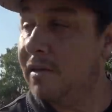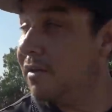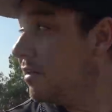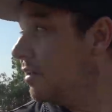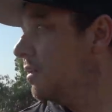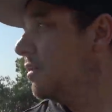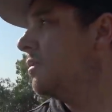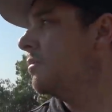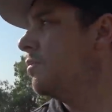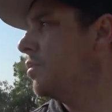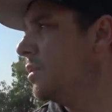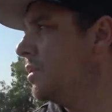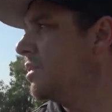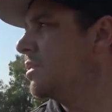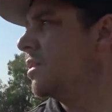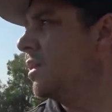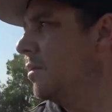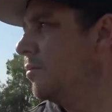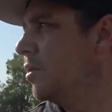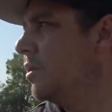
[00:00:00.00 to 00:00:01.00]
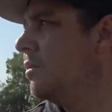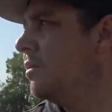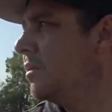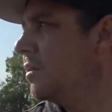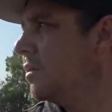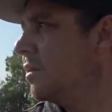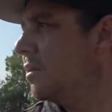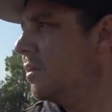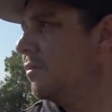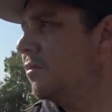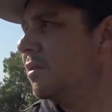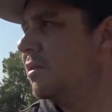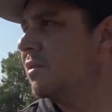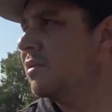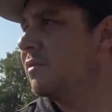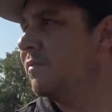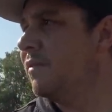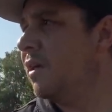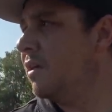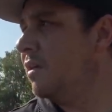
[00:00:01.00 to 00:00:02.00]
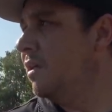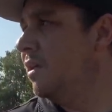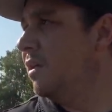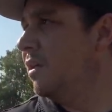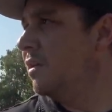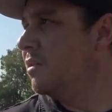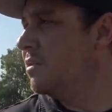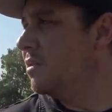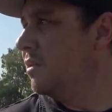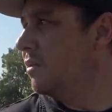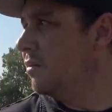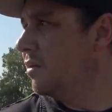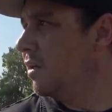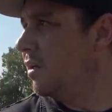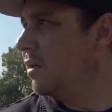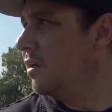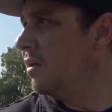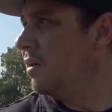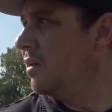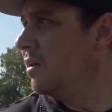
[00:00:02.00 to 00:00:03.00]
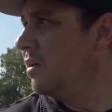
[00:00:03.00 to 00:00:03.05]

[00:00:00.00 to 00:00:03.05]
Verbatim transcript: Get the police coming. I don't know what this idiot's doing here.